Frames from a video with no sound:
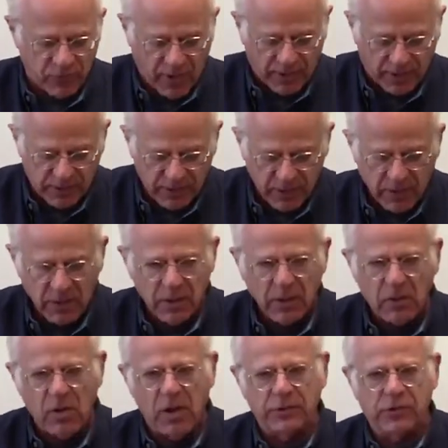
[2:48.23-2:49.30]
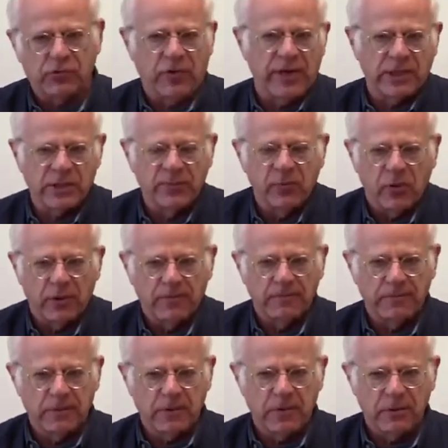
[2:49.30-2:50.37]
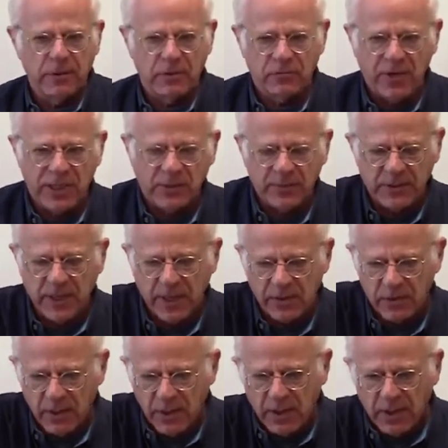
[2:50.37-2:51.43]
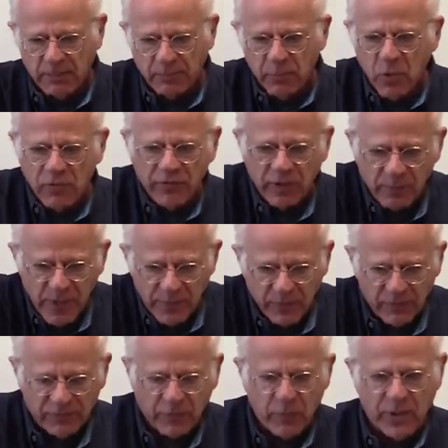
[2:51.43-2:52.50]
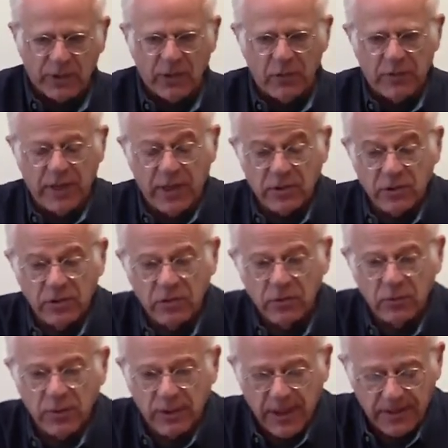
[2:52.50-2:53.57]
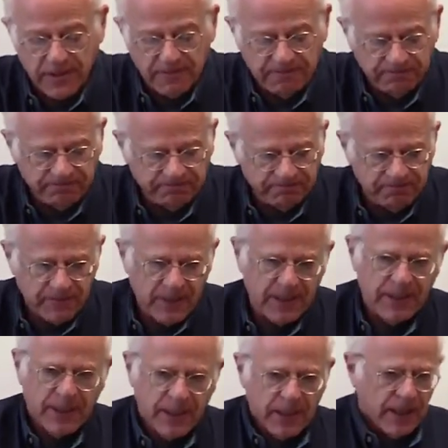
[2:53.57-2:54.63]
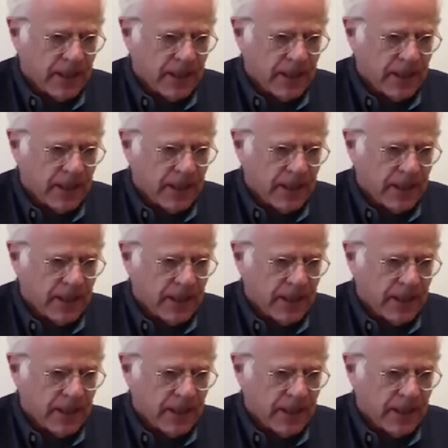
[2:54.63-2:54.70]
product called transport. You know, the transportation, moving people from one location to another. Okay,